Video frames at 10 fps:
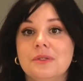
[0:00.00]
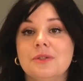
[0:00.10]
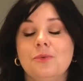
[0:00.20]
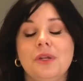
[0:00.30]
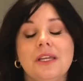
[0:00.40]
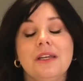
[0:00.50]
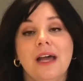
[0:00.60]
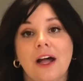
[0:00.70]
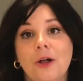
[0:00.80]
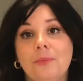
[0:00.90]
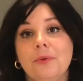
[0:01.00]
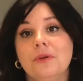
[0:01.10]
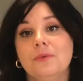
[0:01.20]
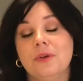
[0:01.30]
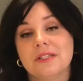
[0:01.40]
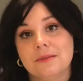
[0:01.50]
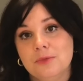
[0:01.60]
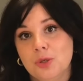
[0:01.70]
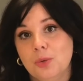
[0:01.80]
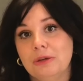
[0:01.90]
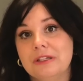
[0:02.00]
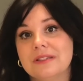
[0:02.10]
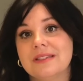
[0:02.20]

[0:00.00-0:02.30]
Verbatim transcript: so we can help with some tools